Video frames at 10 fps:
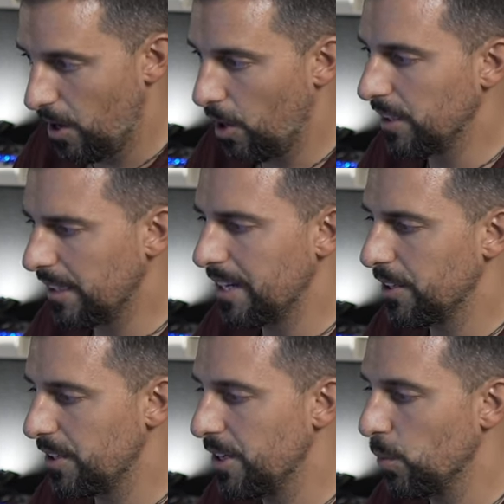only
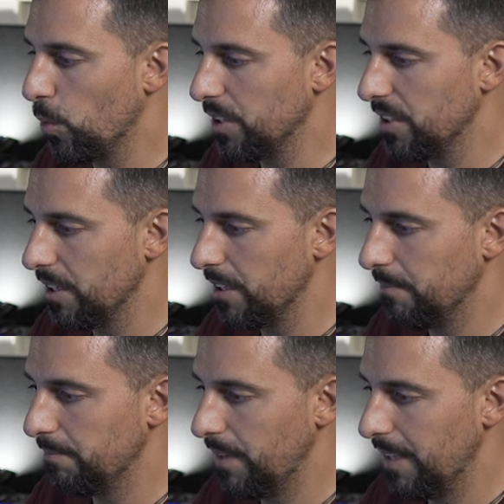letting you hear what
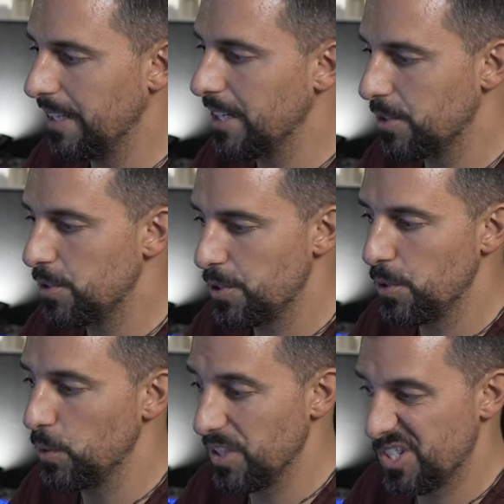the
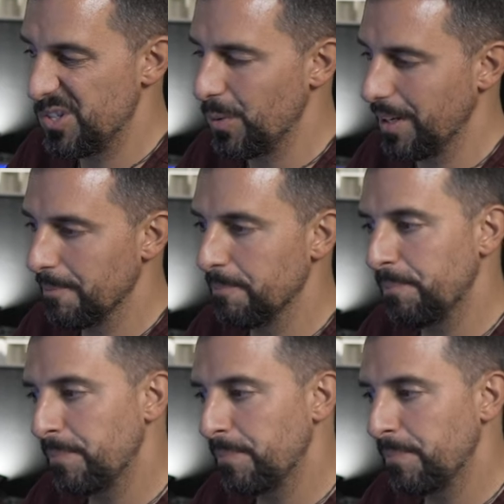LA2 is doing,